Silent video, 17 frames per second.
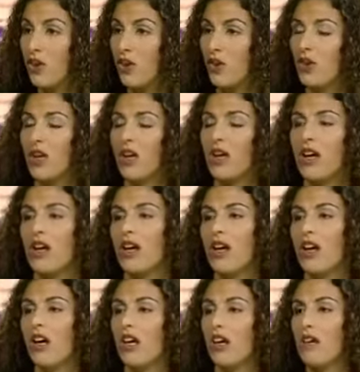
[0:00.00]
3rd,
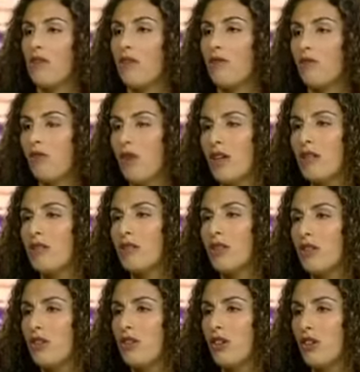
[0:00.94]
one
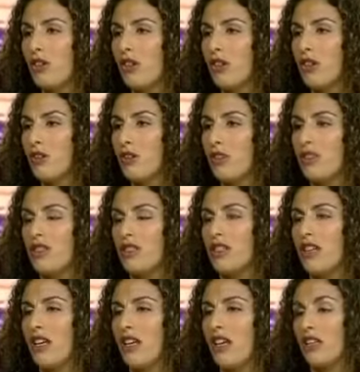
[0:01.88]
could arguably
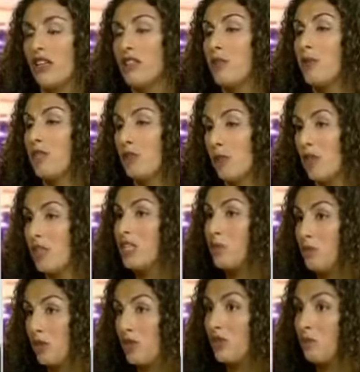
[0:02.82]
say, at least based on my
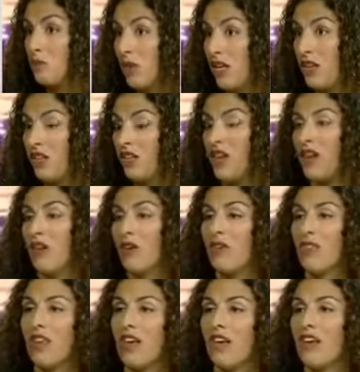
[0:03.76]
experience being
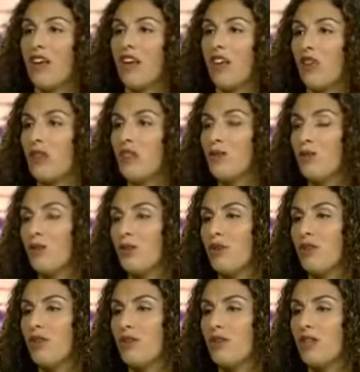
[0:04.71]
there, that a large
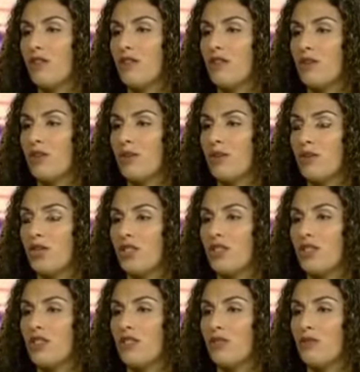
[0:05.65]
majority of
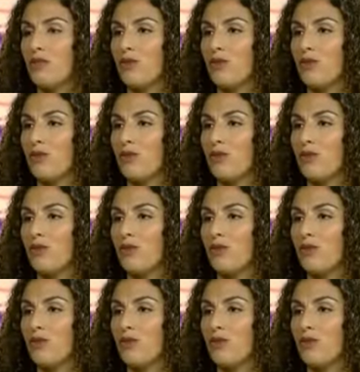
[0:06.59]
Egyptians